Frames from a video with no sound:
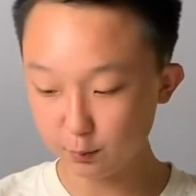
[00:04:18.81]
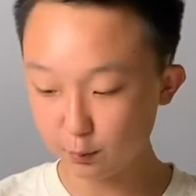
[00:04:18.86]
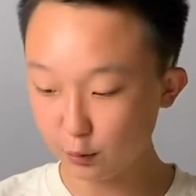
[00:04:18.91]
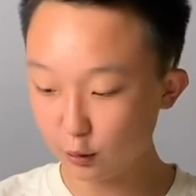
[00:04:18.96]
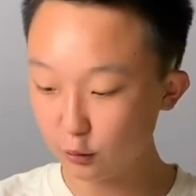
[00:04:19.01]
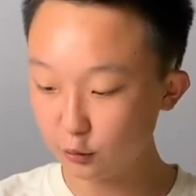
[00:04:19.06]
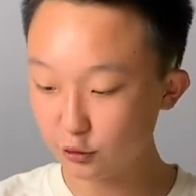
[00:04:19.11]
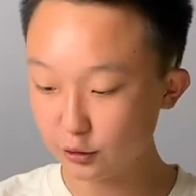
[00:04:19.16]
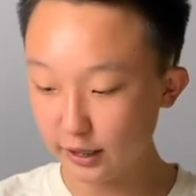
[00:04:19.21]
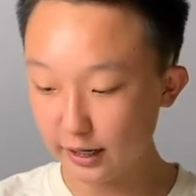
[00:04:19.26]

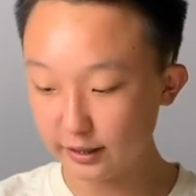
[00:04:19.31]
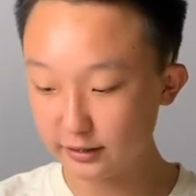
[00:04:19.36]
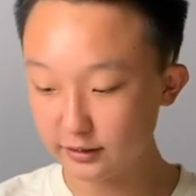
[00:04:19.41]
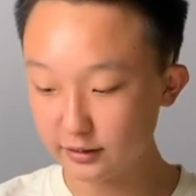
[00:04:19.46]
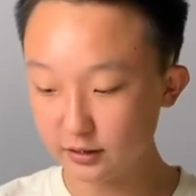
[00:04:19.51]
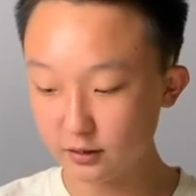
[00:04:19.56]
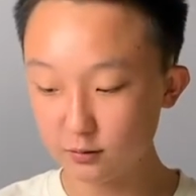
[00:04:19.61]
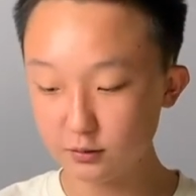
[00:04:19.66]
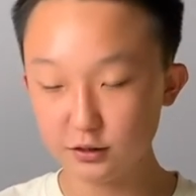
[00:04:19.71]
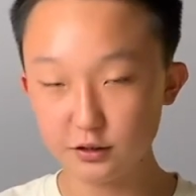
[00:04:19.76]

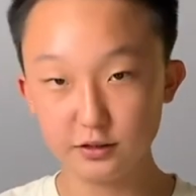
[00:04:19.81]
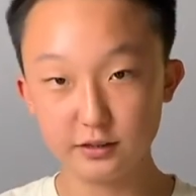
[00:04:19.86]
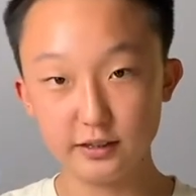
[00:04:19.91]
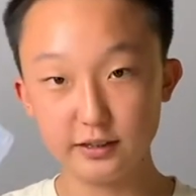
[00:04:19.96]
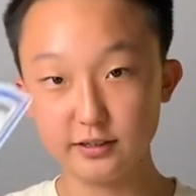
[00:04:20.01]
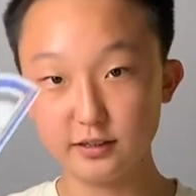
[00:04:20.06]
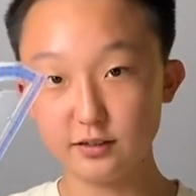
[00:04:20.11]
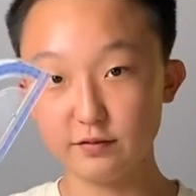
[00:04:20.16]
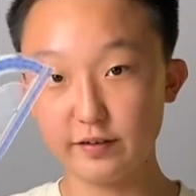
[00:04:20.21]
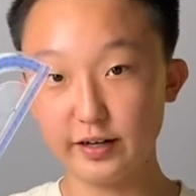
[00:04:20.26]
protractor, which is
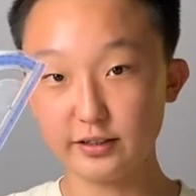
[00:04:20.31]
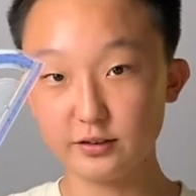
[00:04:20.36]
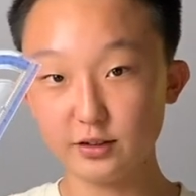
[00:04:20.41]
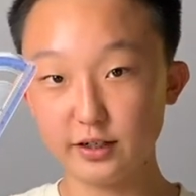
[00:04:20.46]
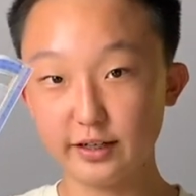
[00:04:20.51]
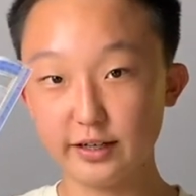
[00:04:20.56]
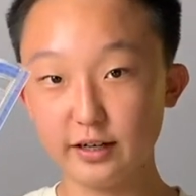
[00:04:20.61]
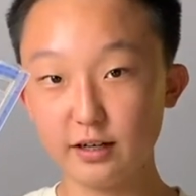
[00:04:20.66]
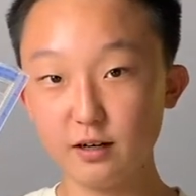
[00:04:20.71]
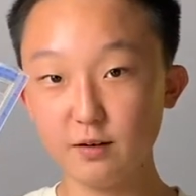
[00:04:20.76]
this device
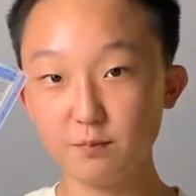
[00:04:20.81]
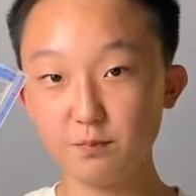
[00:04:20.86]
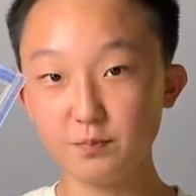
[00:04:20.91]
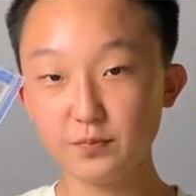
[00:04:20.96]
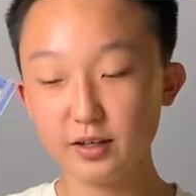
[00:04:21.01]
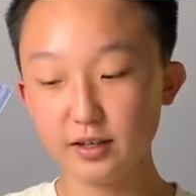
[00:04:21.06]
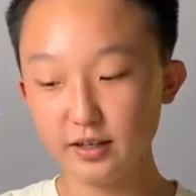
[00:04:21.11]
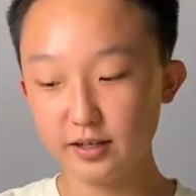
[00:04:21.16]
right here